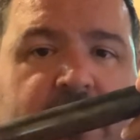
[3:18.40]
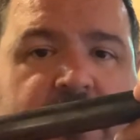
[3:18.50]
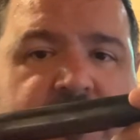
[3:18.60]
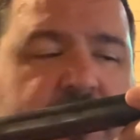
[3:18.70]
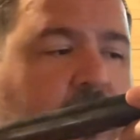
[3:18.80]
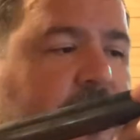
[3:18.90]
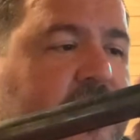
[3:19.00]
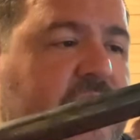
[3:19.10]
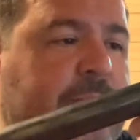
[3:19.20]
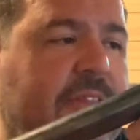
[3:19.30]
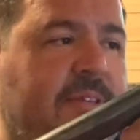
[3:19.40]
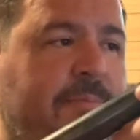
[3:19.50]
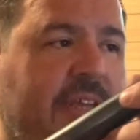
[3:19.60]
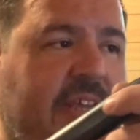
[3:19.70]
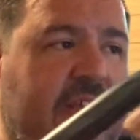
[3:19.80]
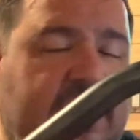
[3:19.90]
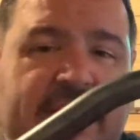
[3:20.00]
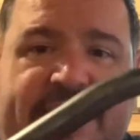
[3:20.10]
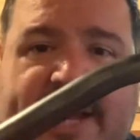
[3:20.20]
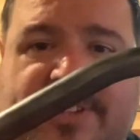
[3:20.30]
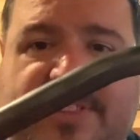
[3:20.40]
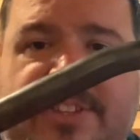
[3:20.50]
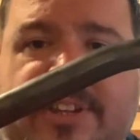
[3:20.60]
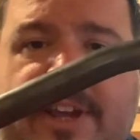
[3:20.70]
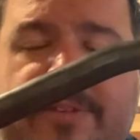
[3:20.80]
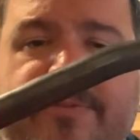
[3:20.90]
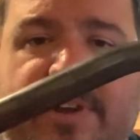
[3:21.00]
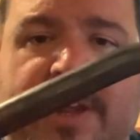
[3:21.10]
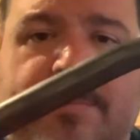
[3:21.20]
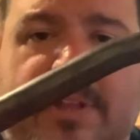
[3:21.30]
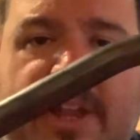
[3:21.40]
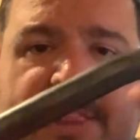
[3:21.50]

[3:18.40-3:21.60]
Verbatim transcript: So this is meant to be attached to the side of the frame.